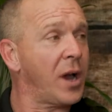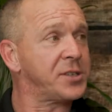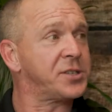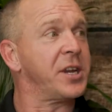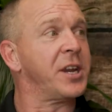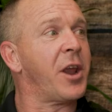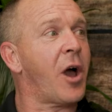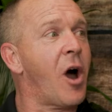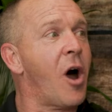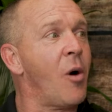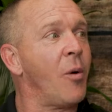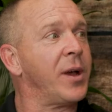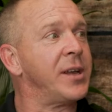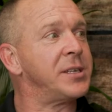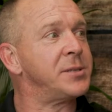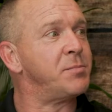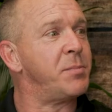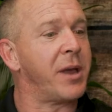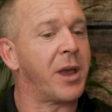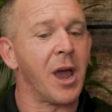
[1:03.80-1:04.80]
question
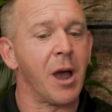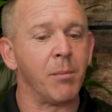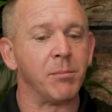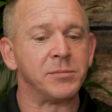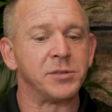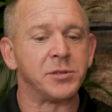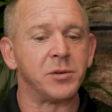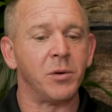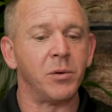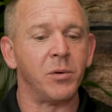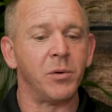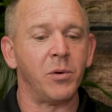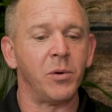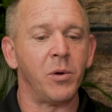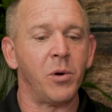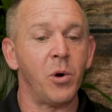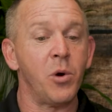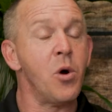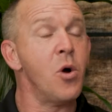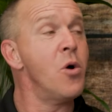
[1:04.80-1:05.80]
always becomes
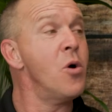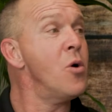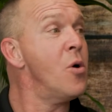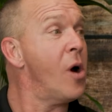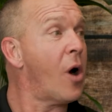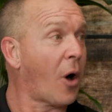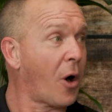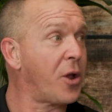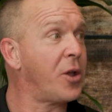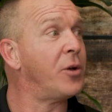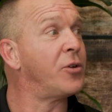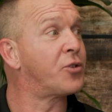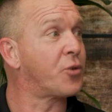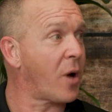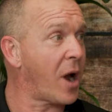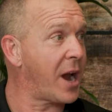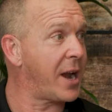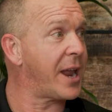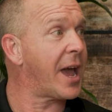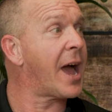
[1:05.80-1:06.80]
who are you
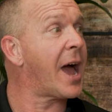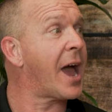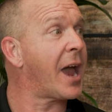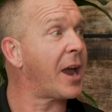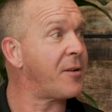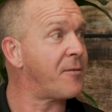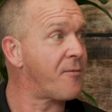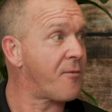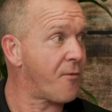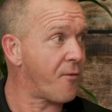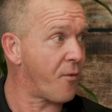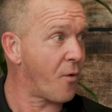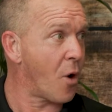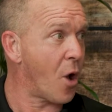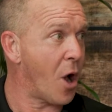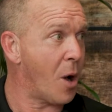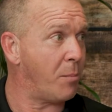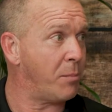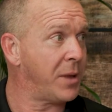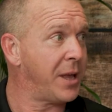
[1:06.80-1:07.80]
trying to hide
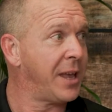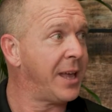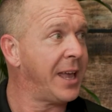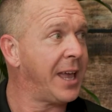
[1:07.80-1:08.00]
from?